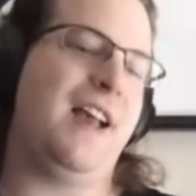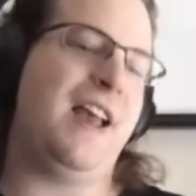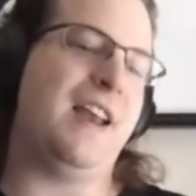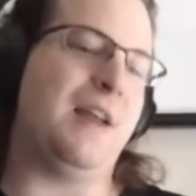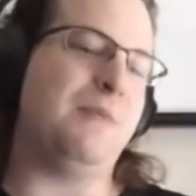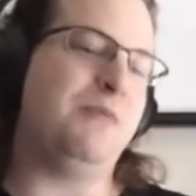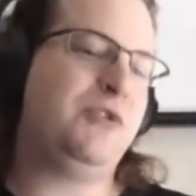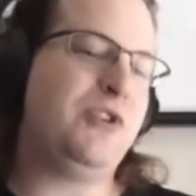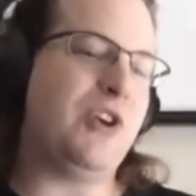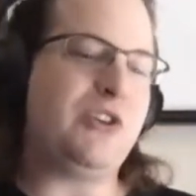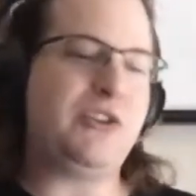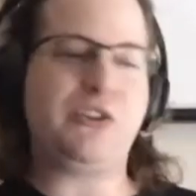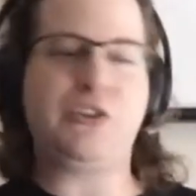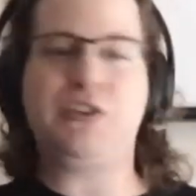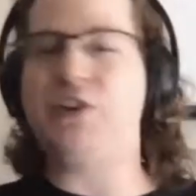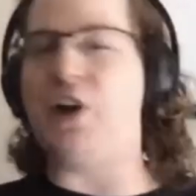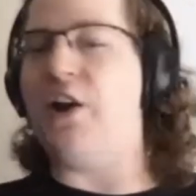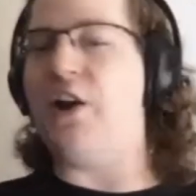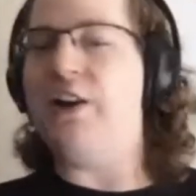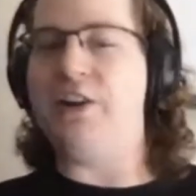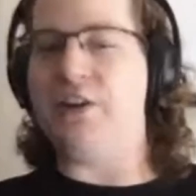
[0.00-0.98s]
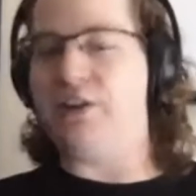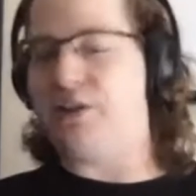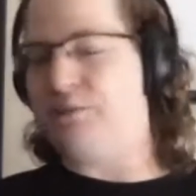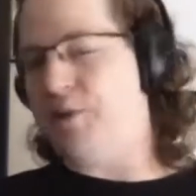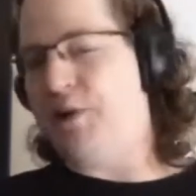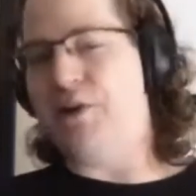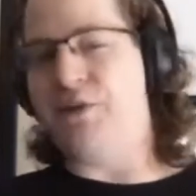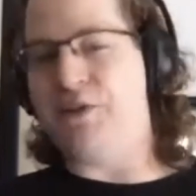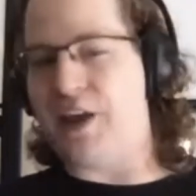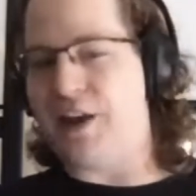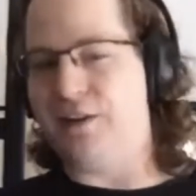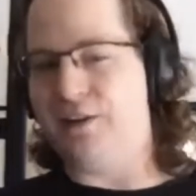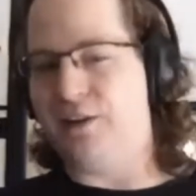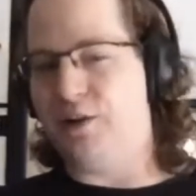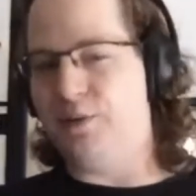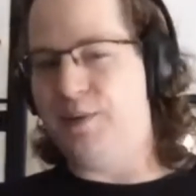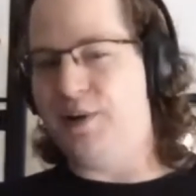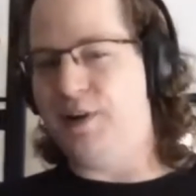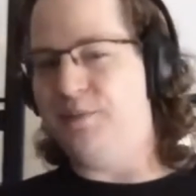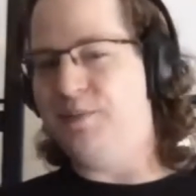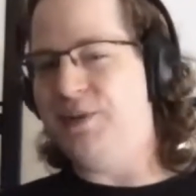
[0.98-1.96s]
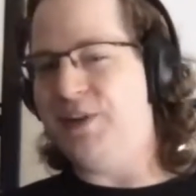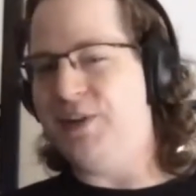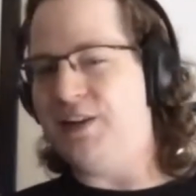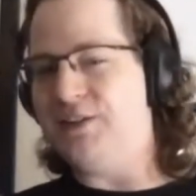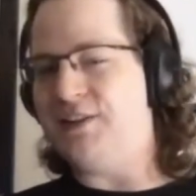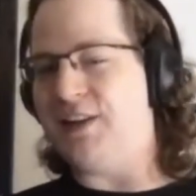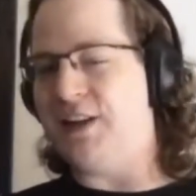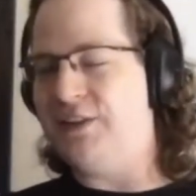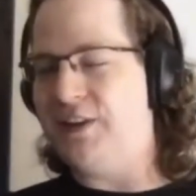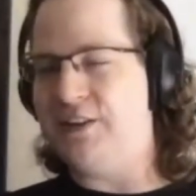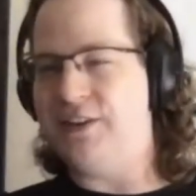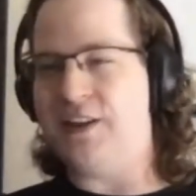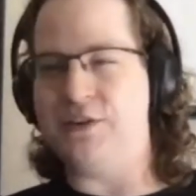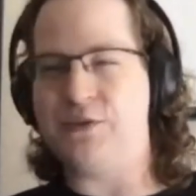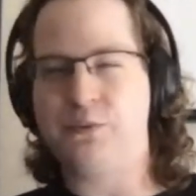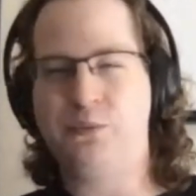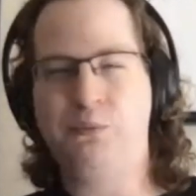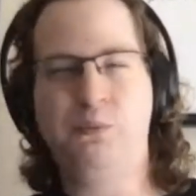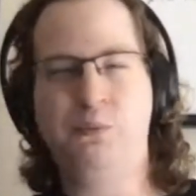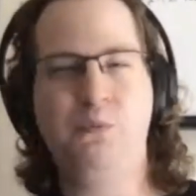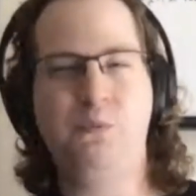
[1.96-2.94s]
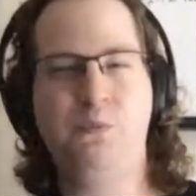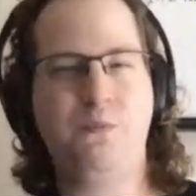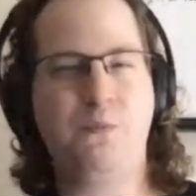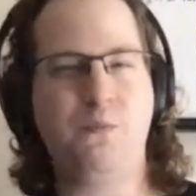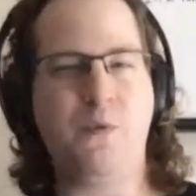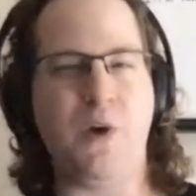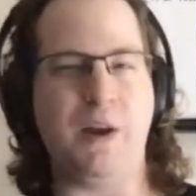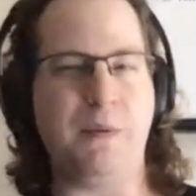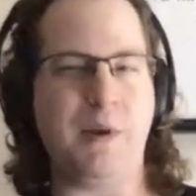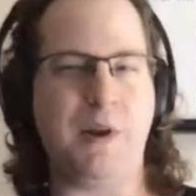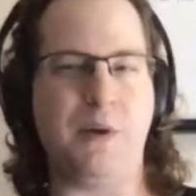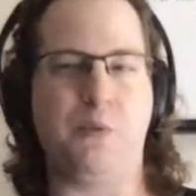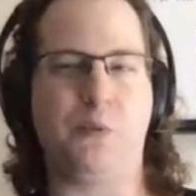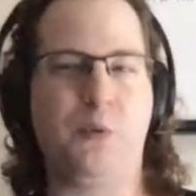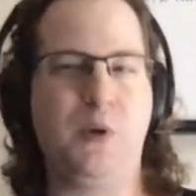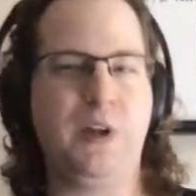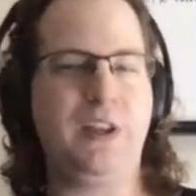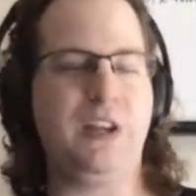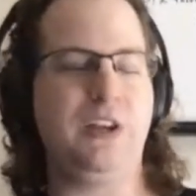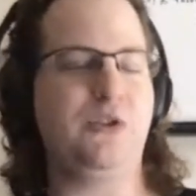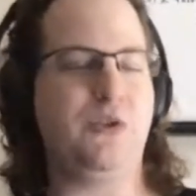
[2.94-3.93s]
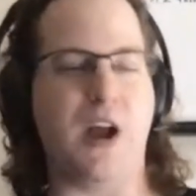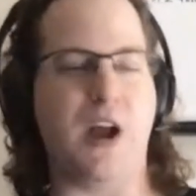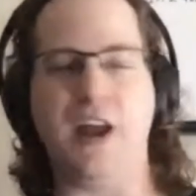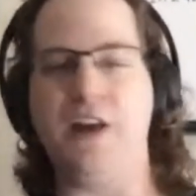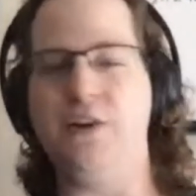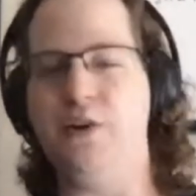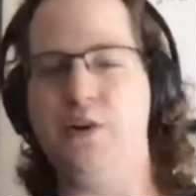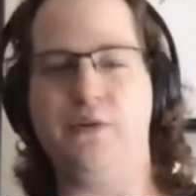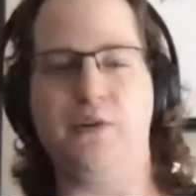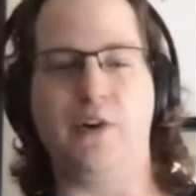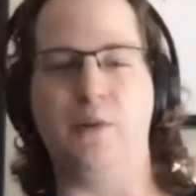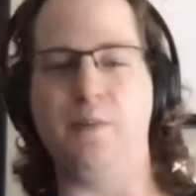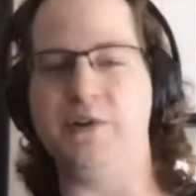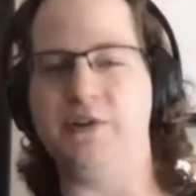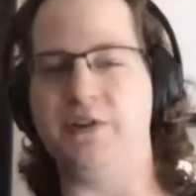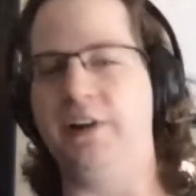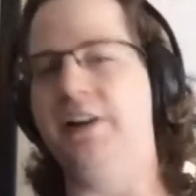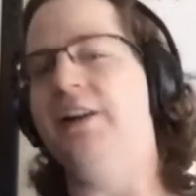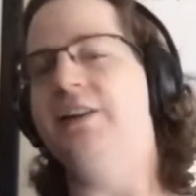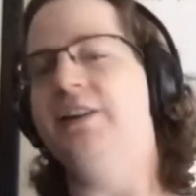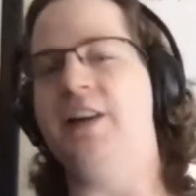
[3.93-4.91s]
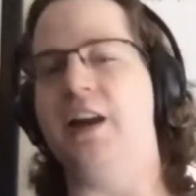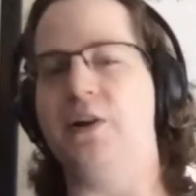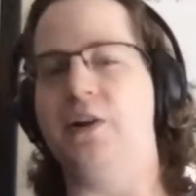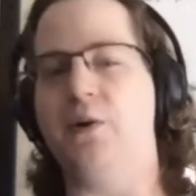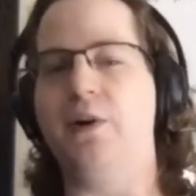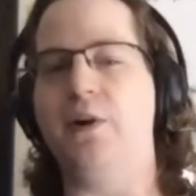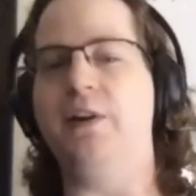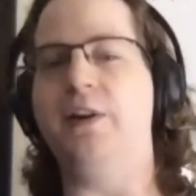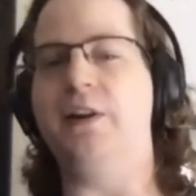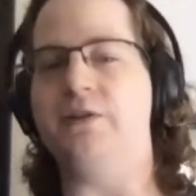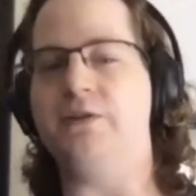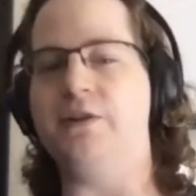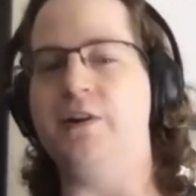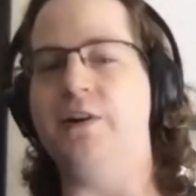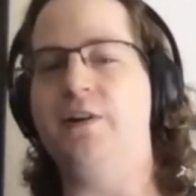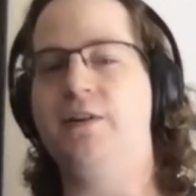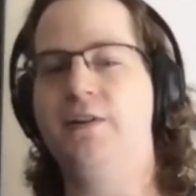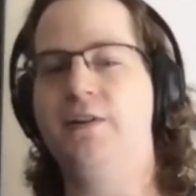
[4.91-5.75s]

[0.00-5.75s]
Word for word: And I'm just starting to spin on that a little bit, but that's I think that's what I'm going to really try and do for our miscellaneous category the next